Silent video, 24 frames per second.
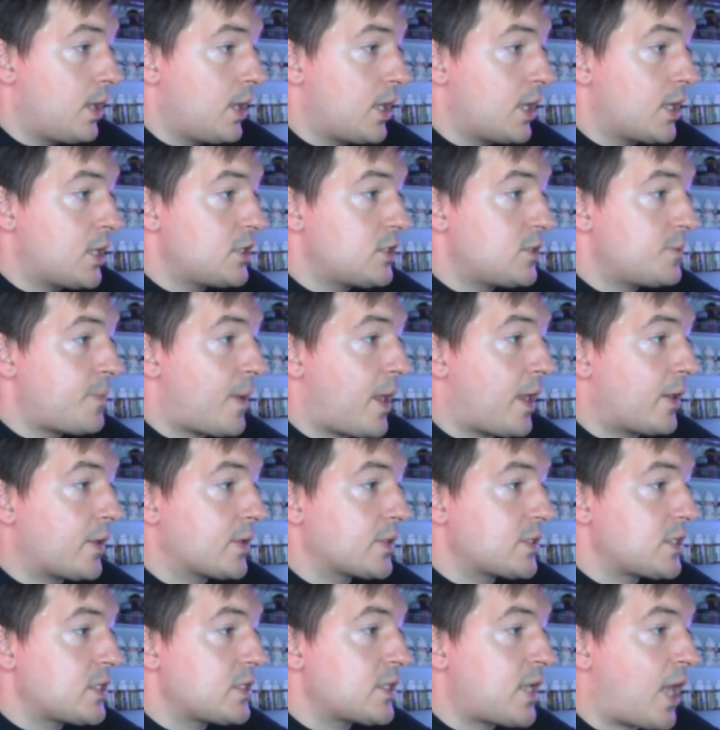His
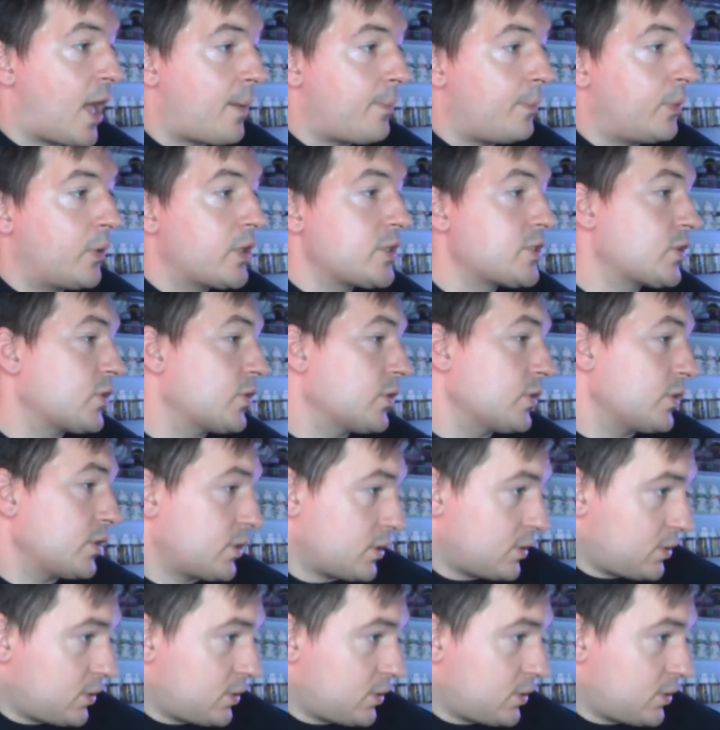spells, he's got Blizzard.